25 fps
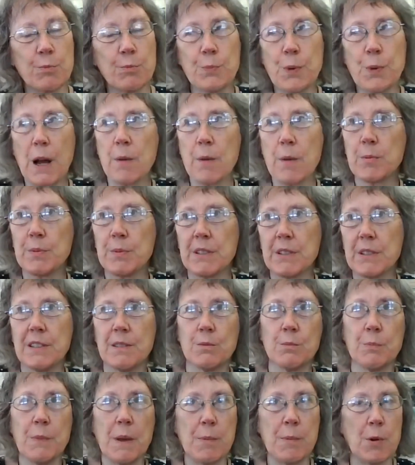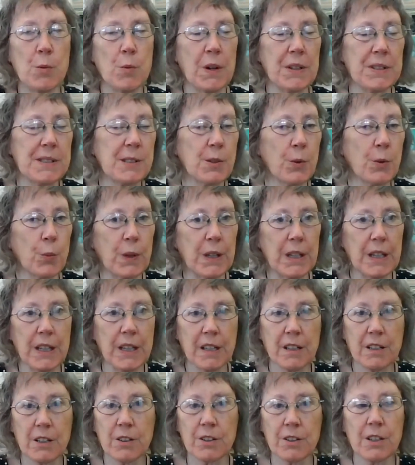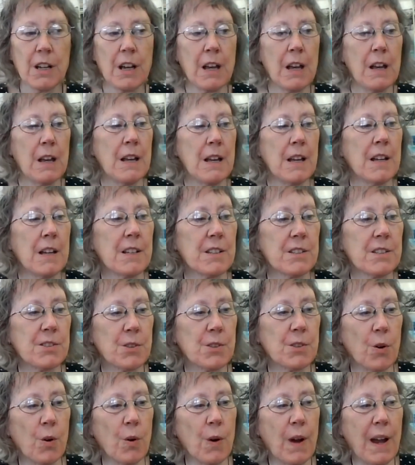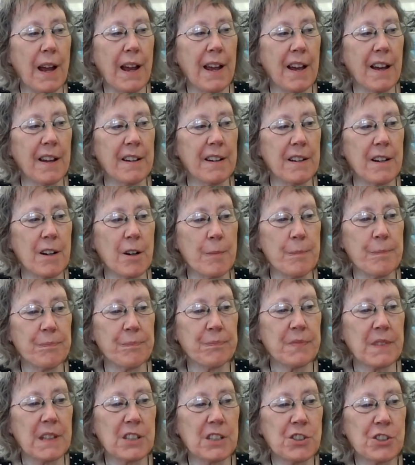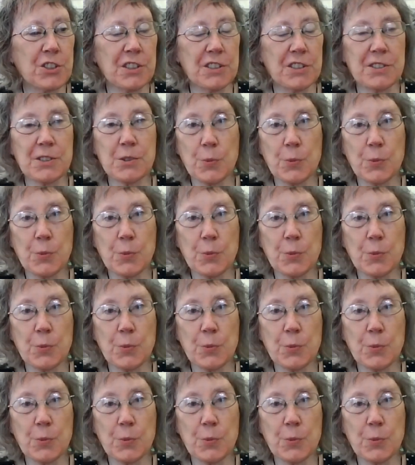probably maybe once a week or so. And she